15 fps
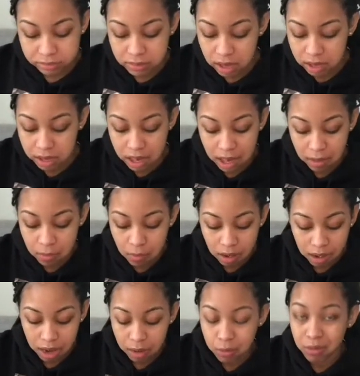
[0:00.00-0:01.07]
I
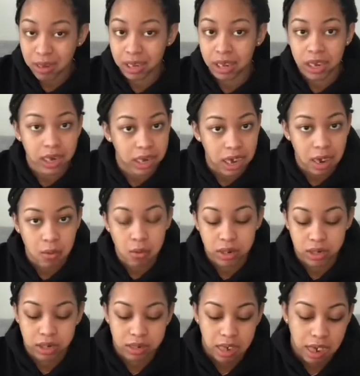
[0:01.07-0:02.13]
don't get it. I don't understand.